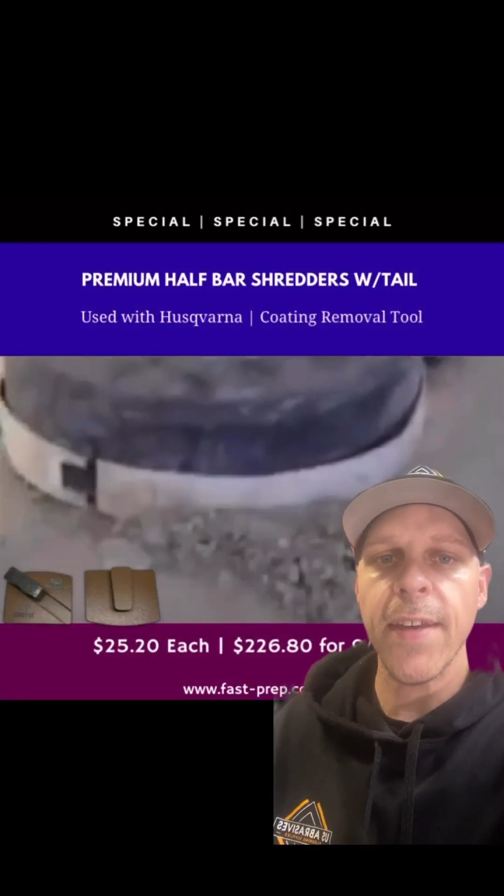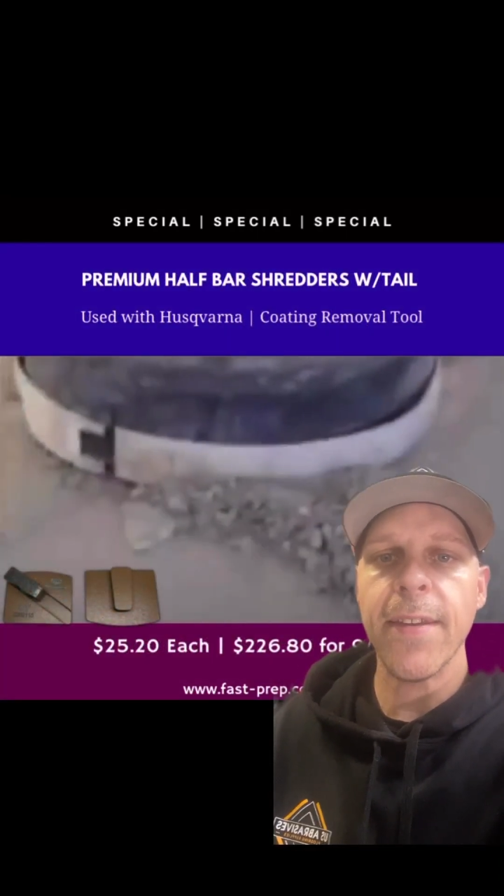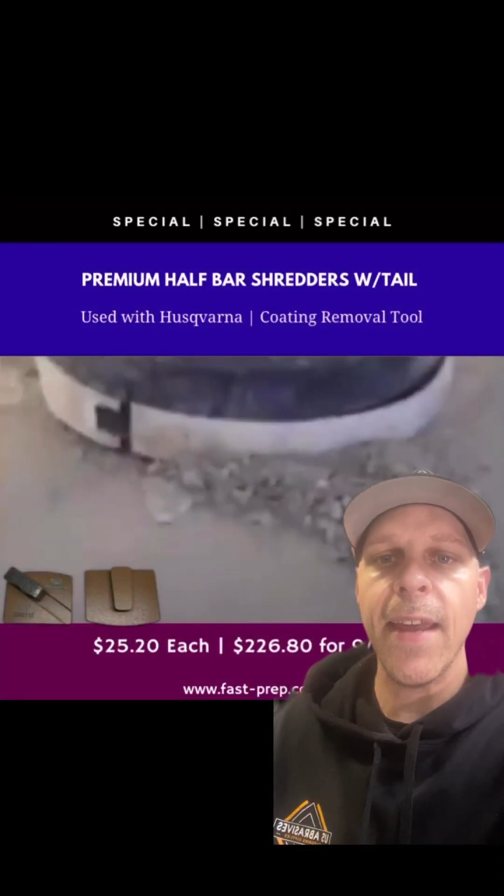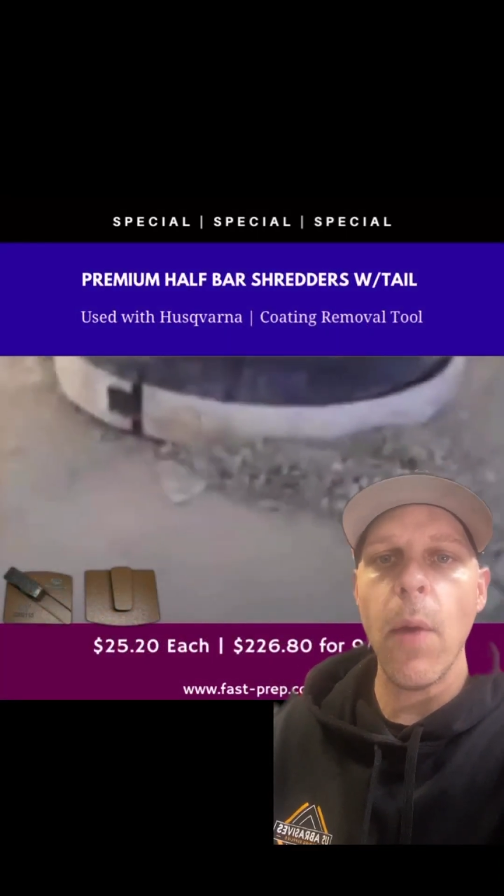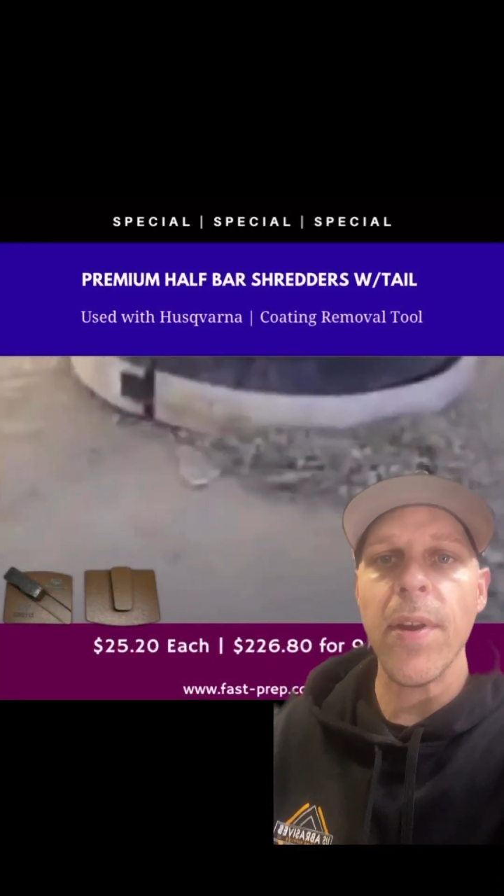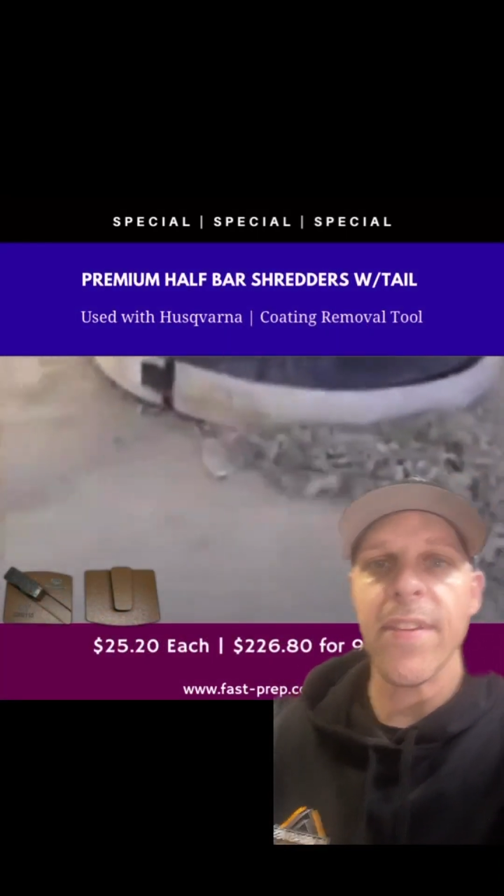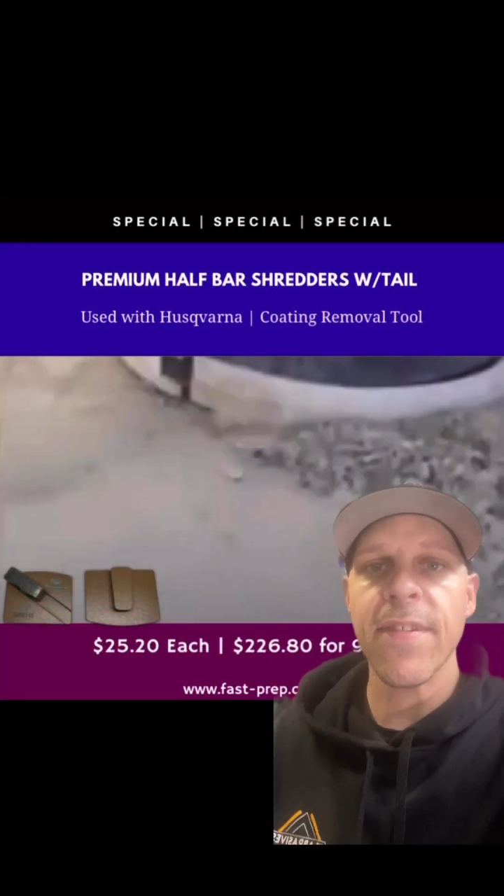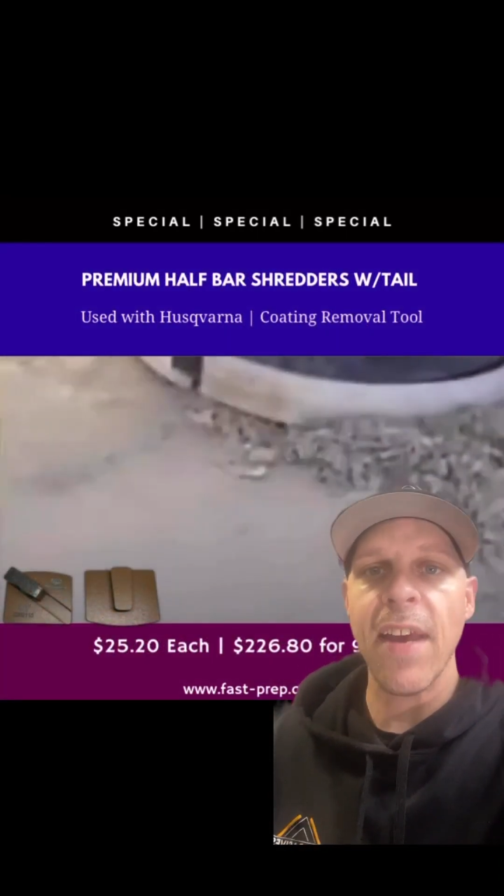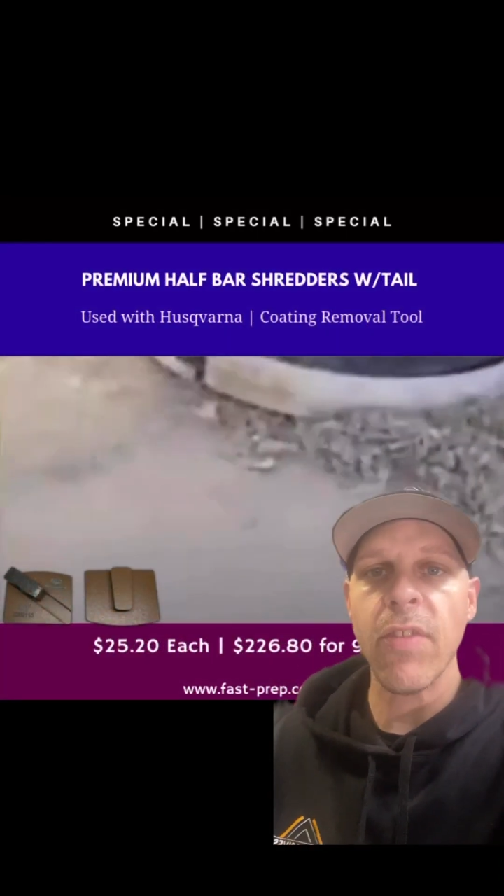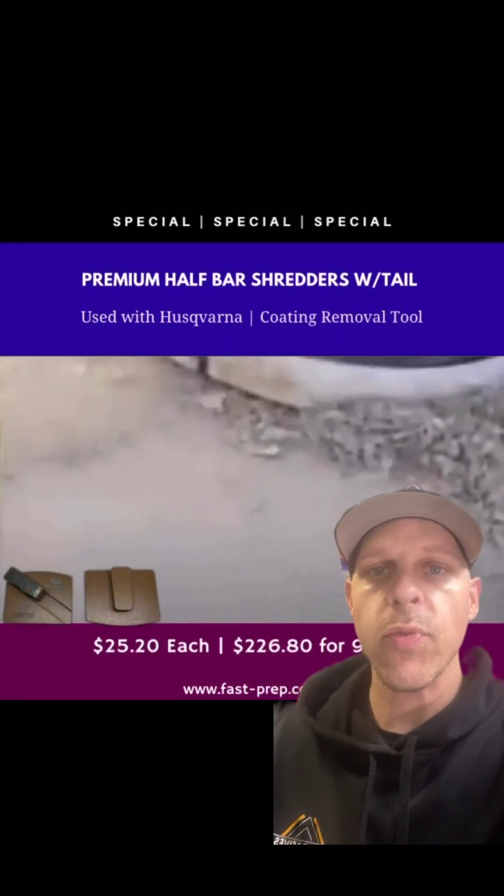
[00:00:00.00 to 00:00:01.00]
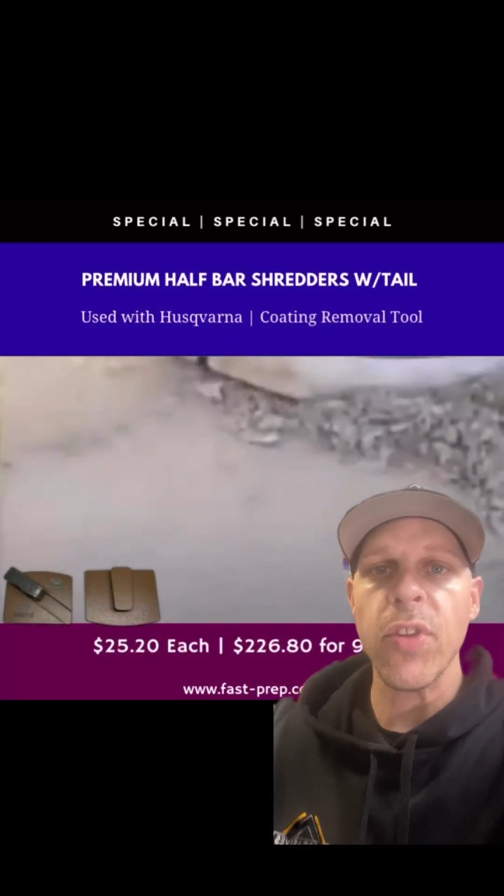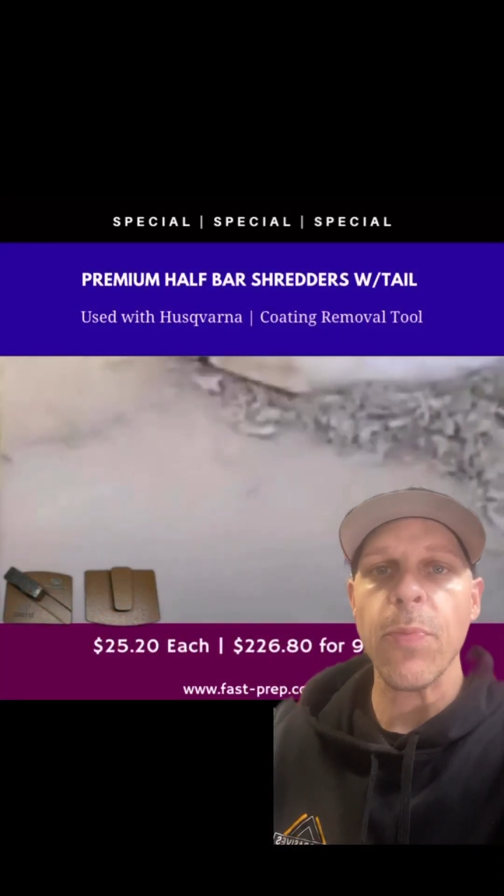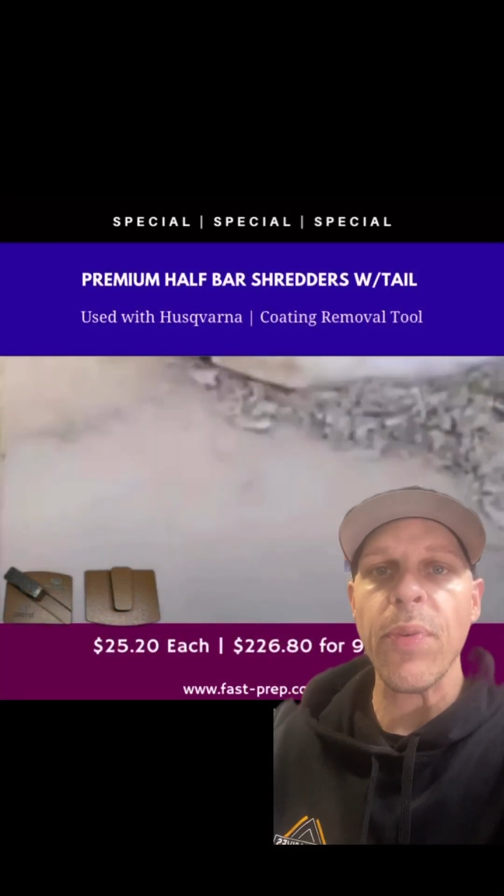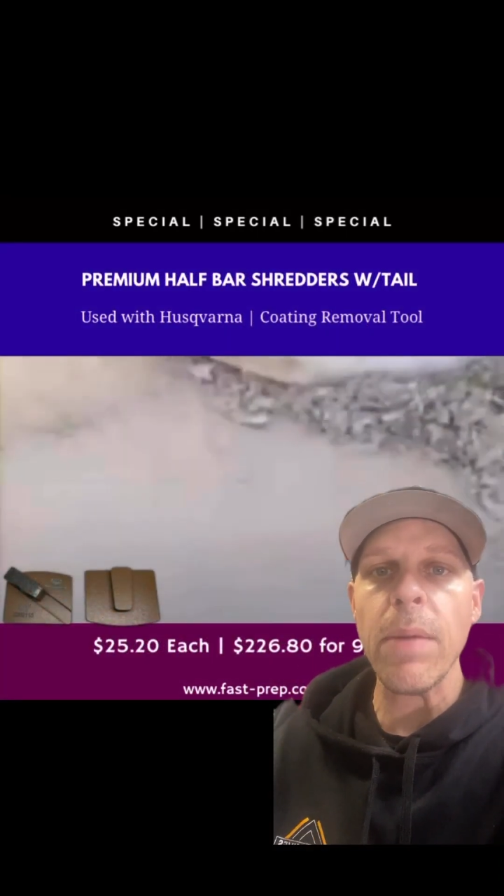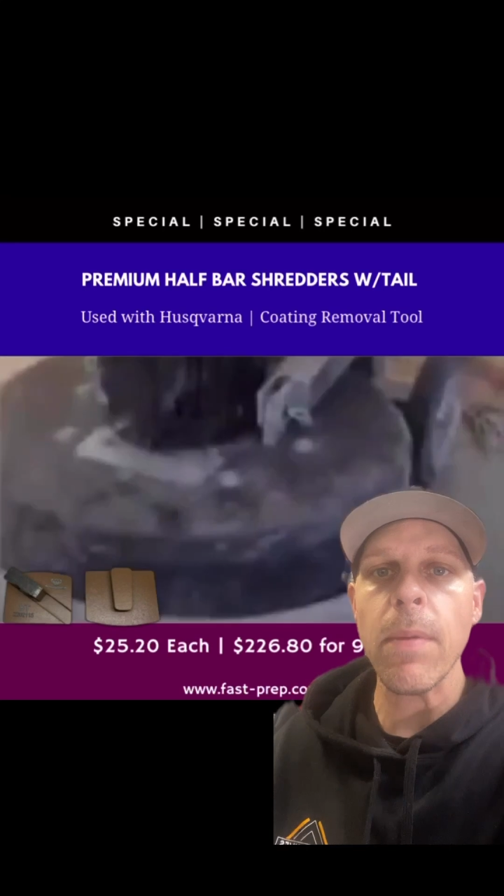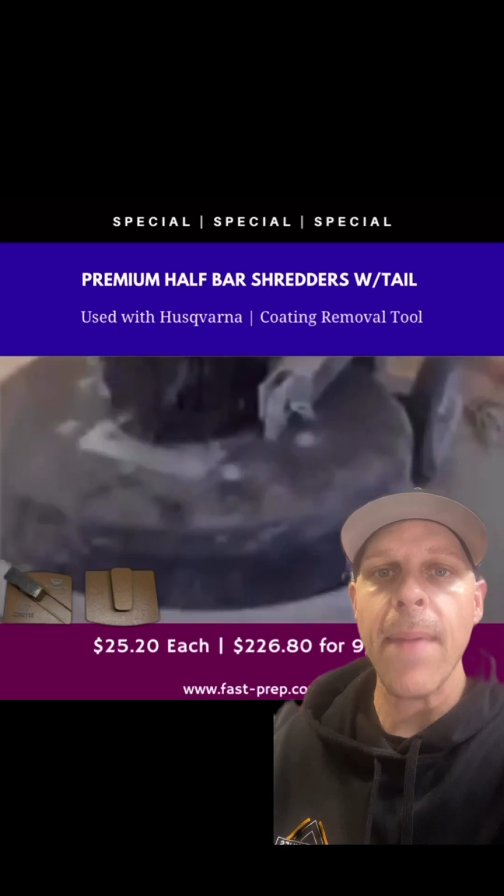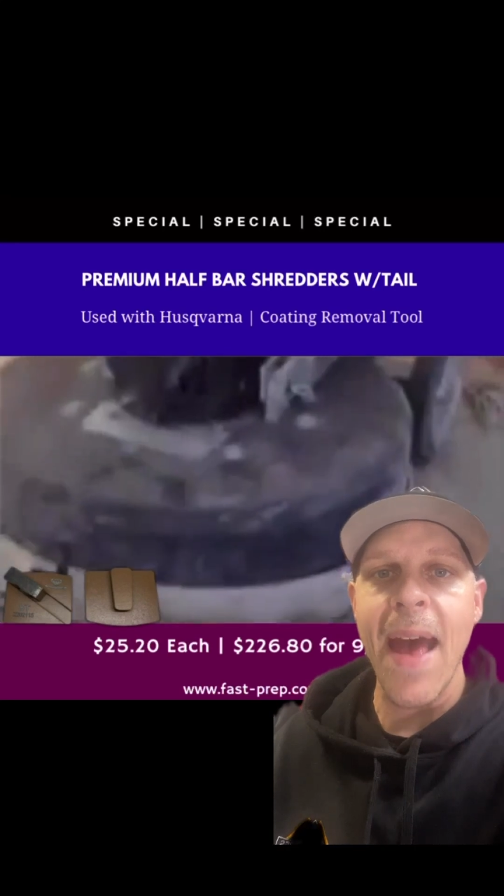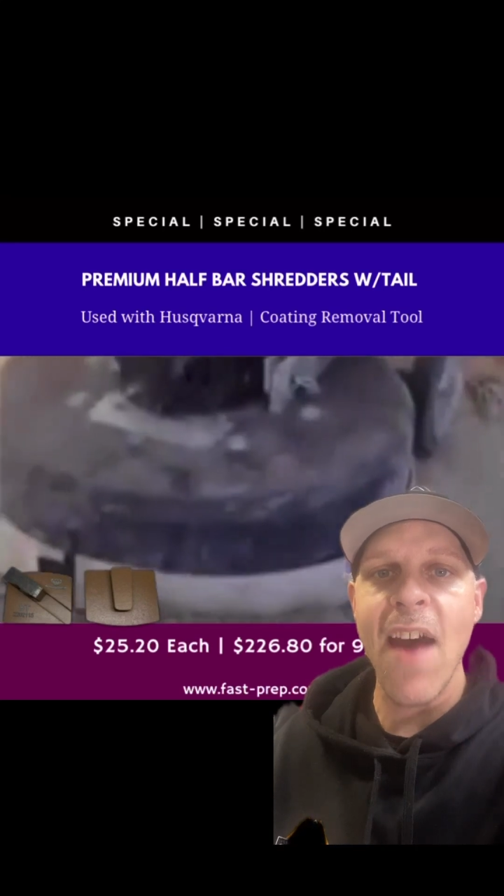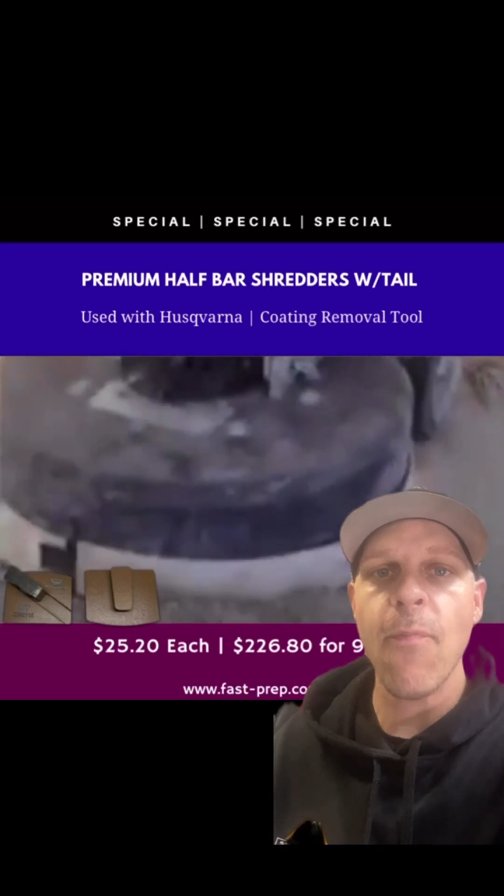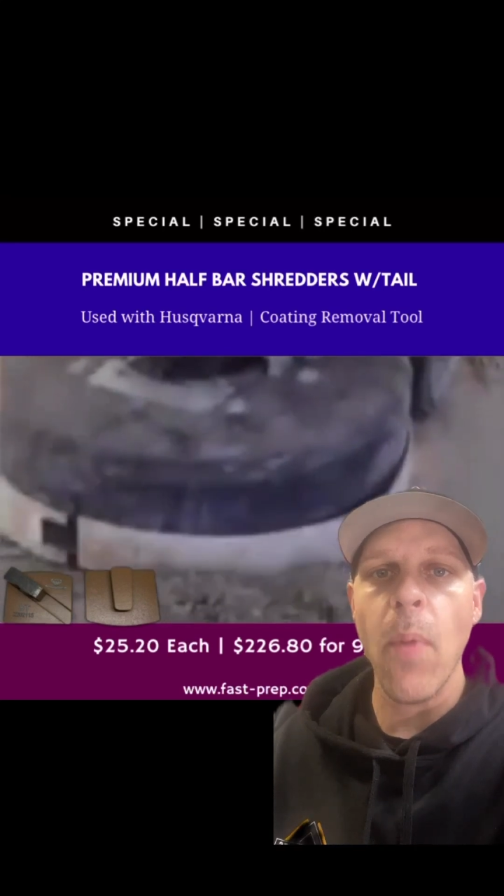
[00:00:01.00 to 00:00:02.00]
Today I want to discuss with you the premium half